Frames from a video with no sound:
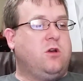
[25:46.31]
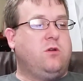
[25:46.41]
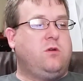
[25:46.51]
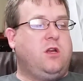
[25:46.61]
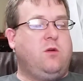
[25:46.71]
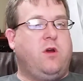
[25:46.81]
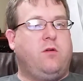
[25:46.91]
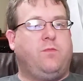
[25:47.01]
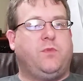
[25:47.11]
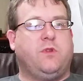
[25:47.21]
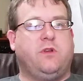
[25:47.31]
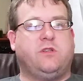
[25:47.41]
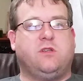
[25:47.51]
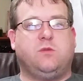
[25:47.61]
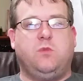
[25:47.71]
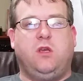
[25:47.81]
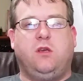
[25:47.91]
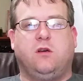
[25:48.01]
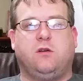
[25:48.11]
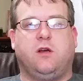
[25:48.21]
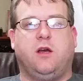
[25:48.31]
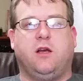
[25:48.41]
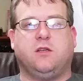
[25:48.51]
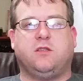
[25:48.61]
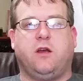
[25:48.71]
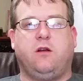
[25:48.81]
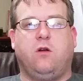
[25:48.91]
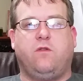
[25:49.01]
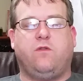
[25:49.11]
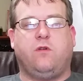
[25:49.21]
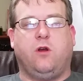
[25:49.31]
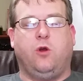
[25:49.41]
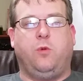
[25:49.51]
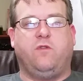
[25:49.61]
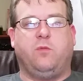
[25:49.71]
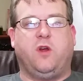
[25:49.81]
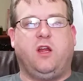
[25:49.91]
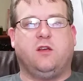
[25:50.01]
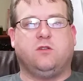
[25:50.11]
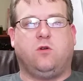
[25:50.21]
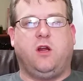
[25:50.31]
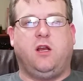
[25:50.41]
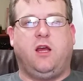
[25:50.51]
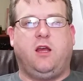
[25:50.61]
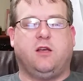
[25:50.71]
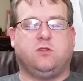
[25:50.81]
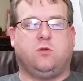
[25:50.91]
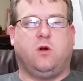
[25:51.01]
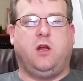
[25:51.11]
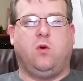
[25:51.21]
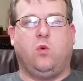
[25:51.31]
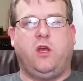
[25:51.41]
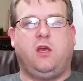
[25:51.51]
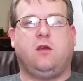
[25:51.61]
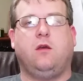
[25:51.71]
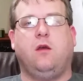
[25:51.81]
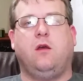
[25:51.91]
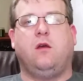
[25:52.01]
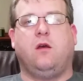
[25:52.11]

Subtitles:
So anyway, this is me signing off. I hope everybody has a great day, has a great week.